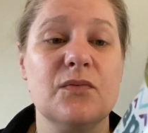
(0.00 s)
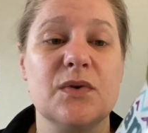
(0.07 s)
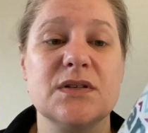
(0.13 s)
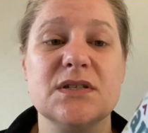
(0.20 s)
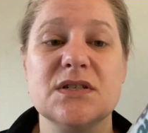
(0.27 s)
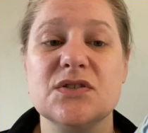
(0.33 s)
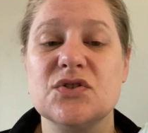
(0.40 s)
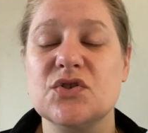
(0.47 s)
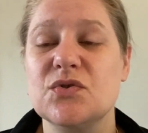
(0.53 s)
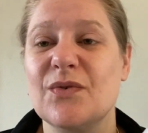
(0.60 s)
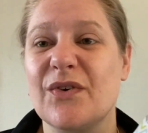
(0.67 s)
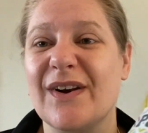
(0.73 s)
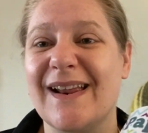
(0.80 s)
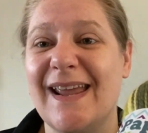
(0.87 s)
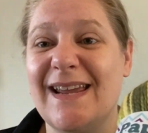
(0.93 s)
which is
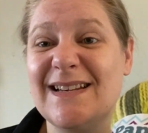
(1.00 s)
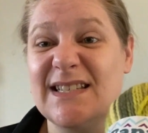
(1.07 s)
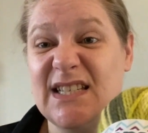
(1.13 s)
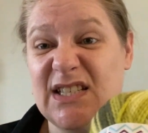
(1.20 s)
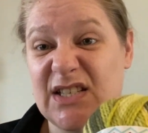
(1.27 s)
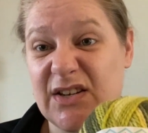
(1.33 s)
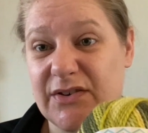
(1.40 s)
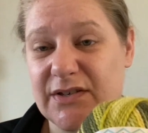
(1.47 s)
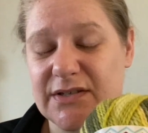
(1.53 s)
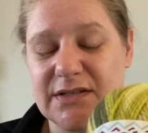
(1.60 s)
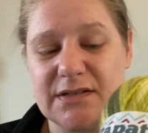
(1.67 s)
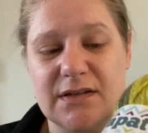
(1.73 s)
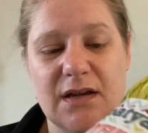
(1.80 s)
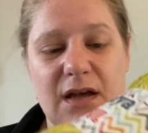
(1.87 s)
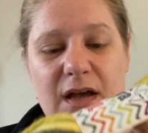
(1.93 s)
218 yards.